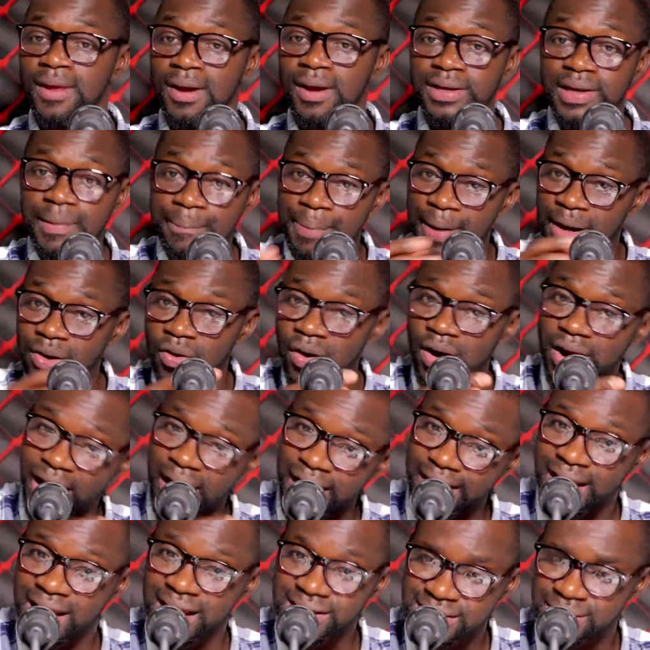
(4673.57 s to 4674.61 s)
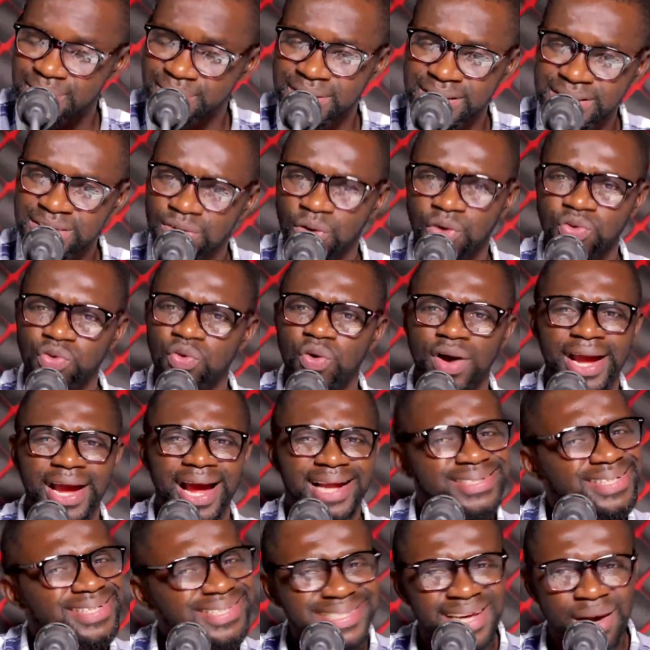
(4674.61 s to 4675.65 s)
Nippon or can ask him, they say, no way,
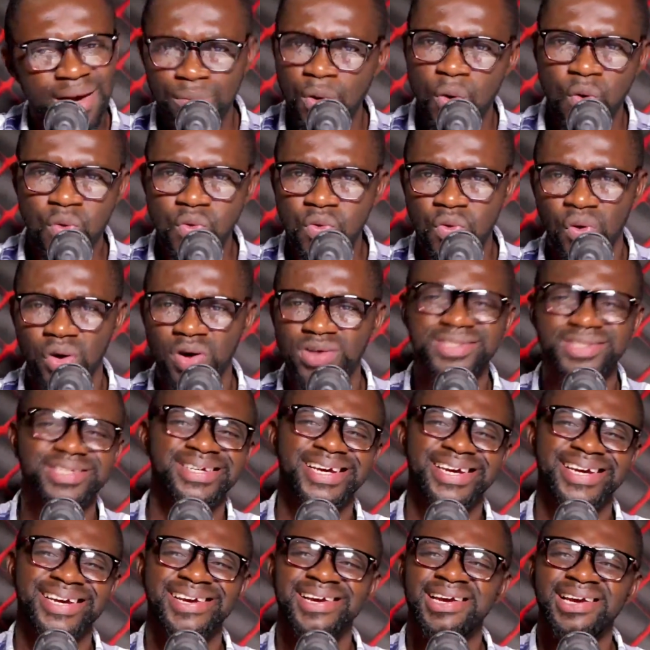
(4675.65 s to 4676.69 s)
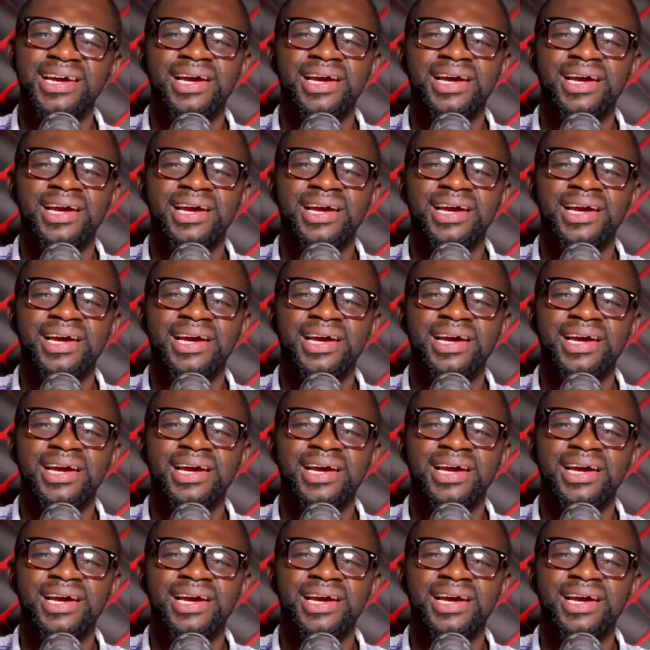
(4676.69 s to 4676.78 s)
artisemu, or say,